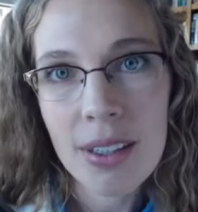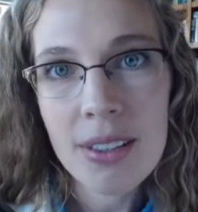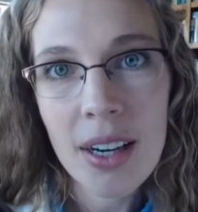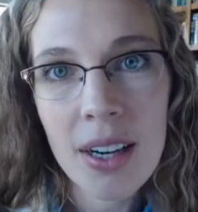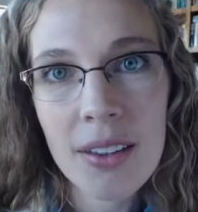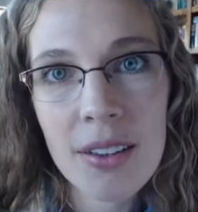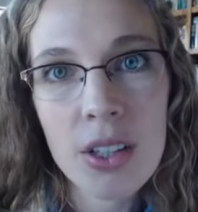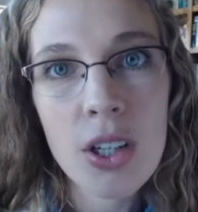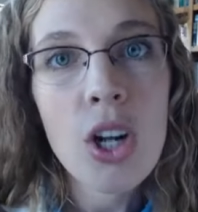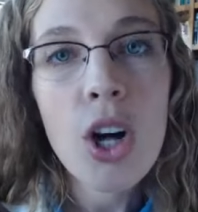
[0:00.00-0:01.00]
It's
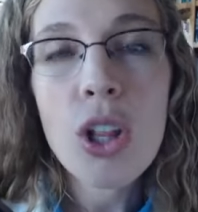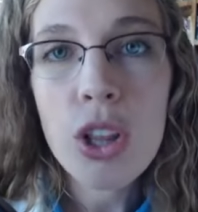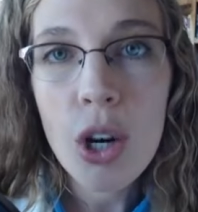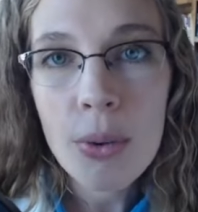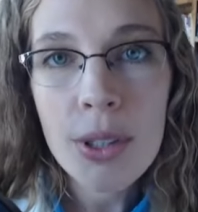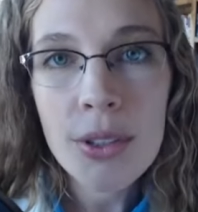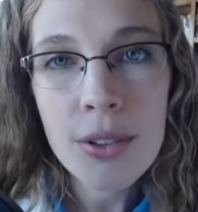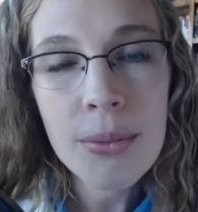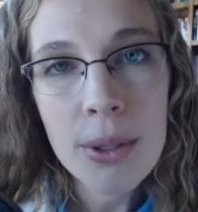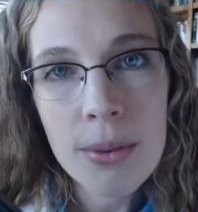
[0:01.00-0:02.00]
either lowering
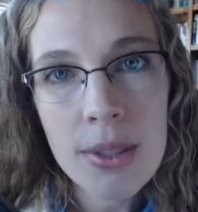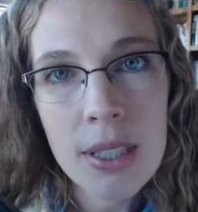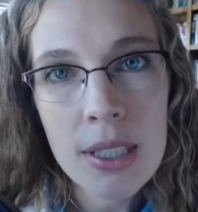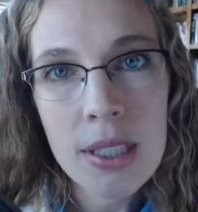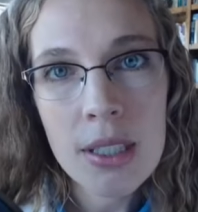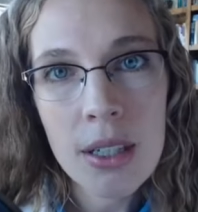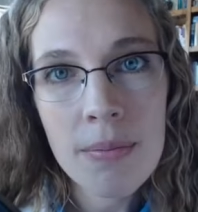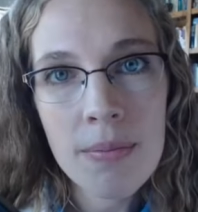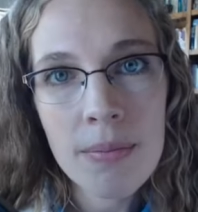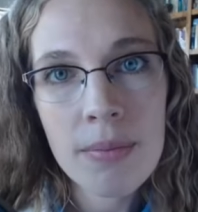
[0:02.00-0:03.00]
your immune
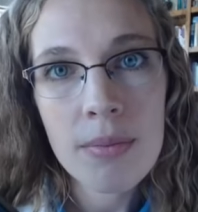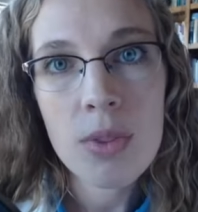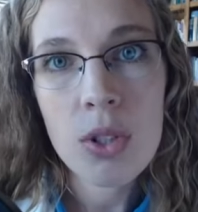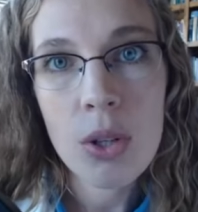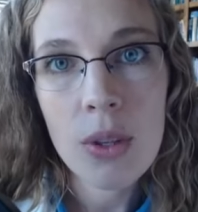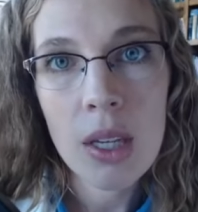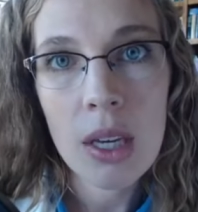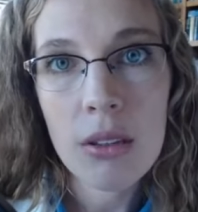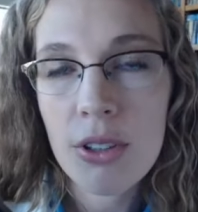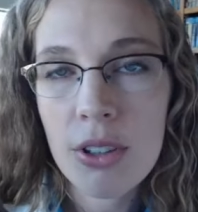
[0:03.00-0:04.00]
system so
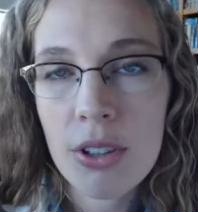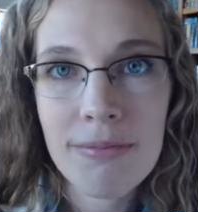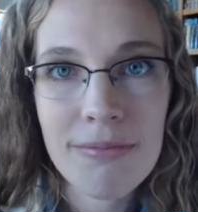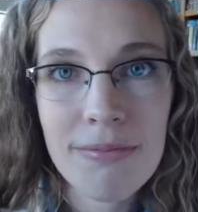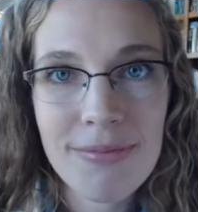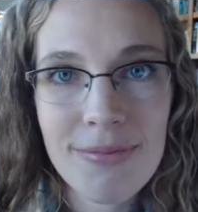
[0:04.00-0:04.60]
that you can